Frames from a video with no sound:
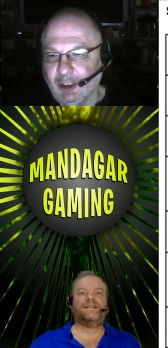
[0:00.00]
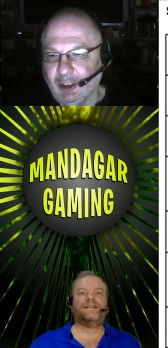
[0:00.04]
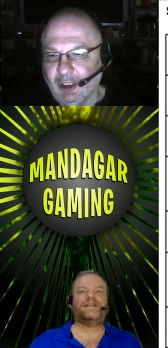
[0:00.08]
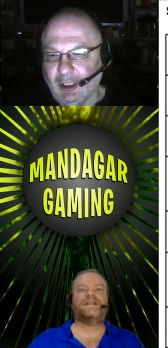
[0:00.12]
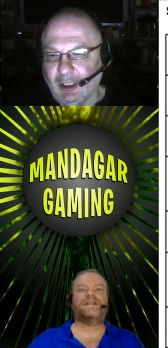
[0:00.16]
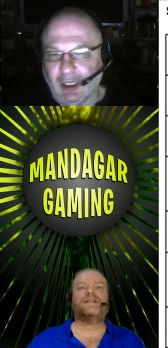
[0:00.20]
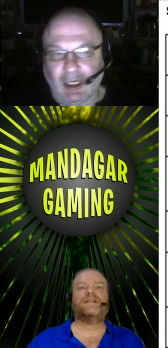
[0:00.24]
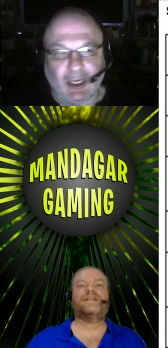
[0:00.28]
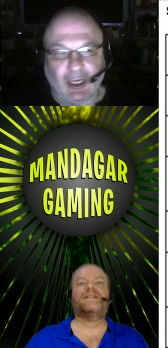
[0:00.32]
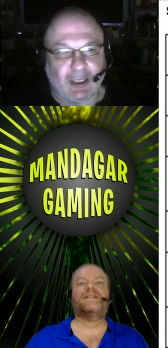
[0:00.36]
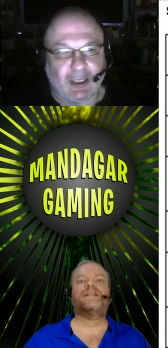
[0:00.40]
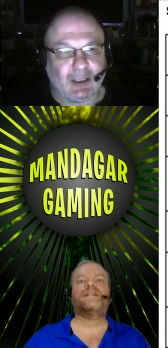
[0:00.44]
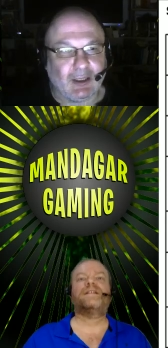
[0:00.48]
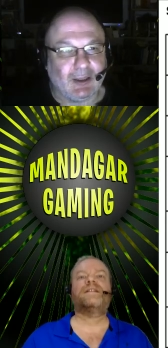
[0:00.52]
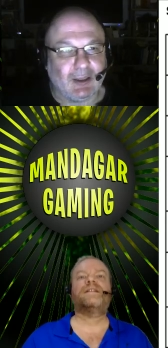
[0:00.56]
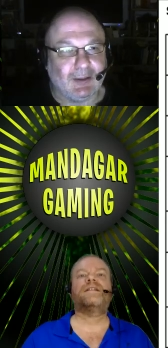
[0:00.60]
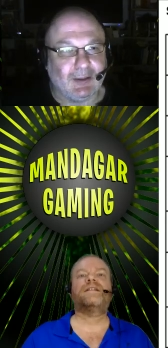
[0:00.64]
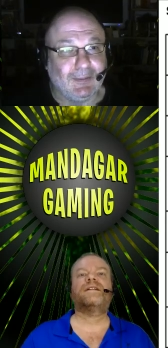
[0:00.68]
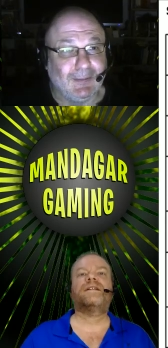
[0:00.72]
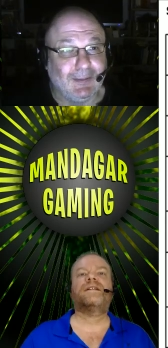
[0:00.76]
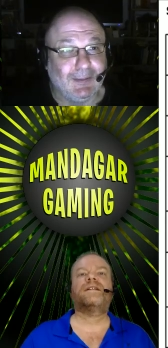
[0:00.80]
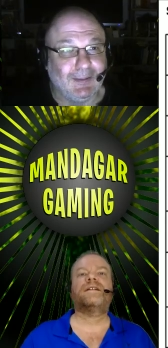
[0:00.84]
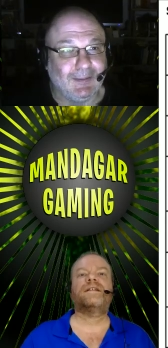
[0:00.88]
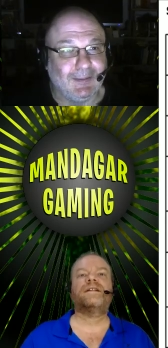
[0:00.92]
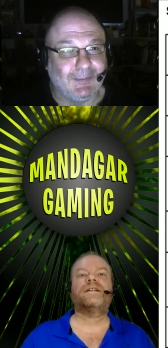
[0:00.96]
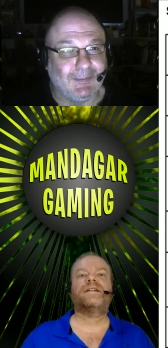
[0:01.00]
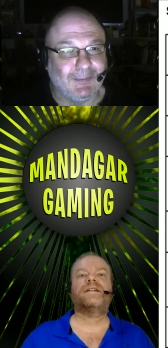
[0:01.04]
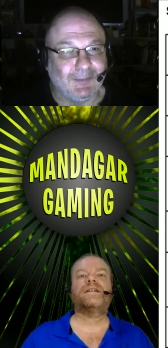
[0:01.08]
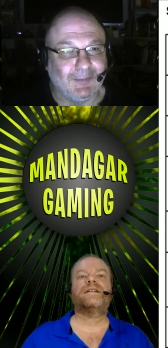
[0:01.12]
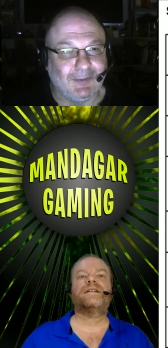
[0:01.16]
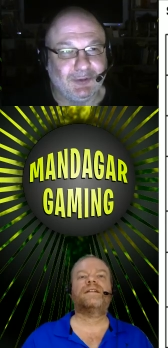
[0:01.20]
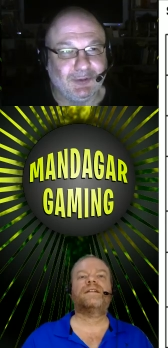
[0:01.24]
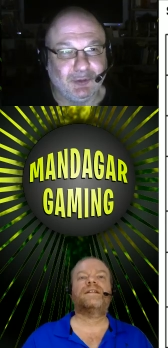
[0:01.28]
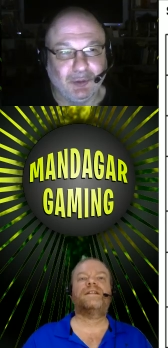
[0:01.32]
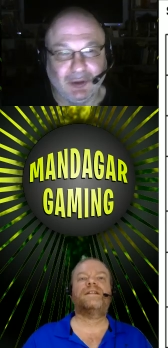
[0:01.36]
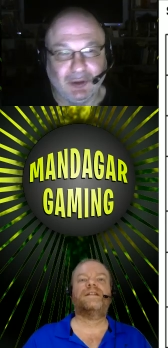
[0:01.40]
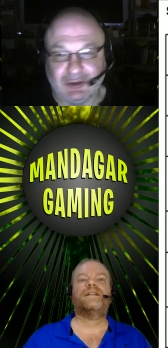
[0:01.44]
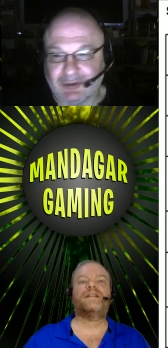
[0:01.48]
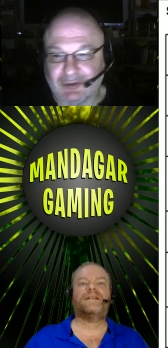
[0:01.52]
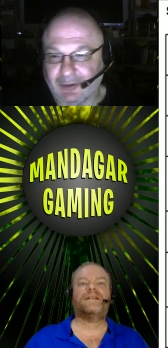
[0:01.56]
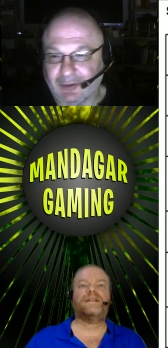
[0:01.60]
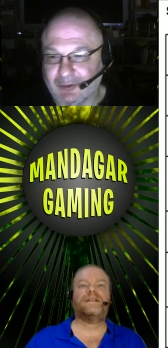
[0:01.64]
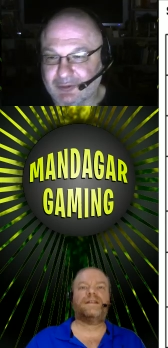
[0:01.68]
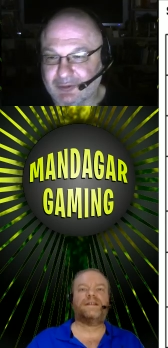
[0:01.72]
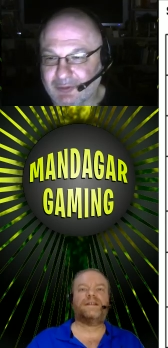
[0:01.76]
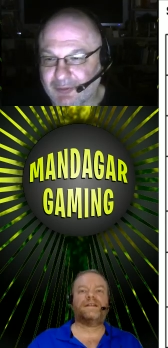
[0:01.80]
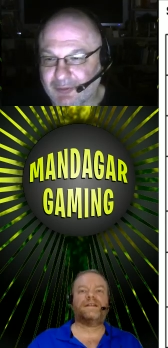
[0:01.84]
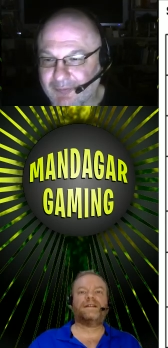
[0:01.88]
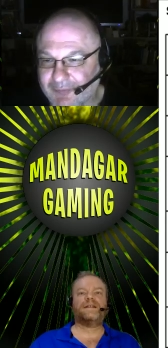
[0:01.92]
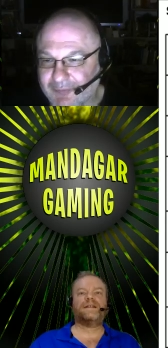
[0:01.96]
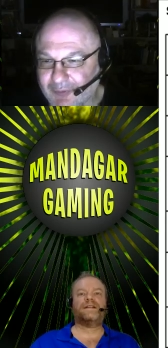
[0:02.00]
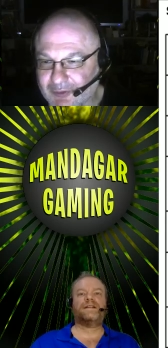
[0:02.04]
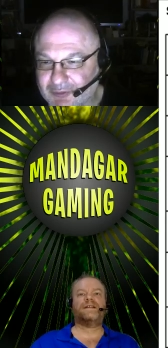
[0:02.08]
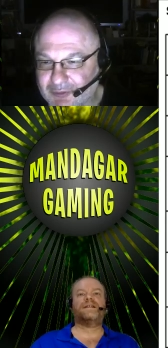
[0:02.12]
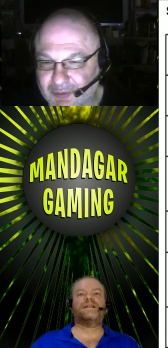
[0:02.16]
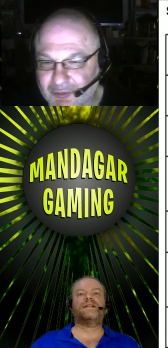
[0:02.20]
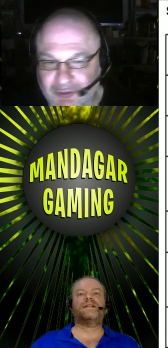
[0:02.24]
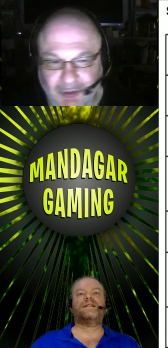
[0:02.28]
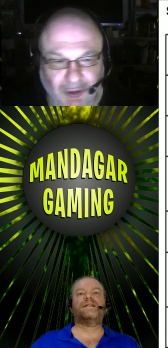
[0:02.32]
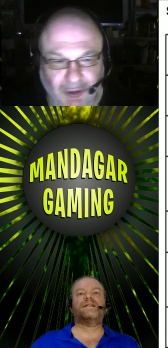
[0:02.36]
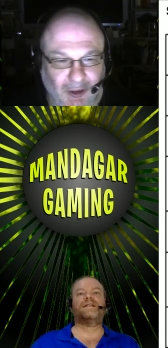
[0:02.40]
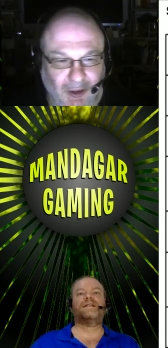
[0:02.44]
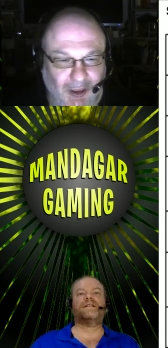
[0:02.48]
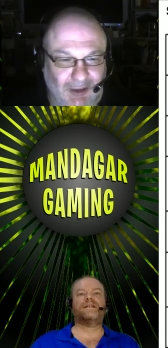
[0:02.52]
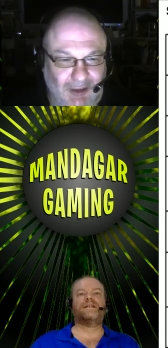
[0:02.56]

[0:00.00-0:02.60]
Speaker 1: I do it for 2 turns,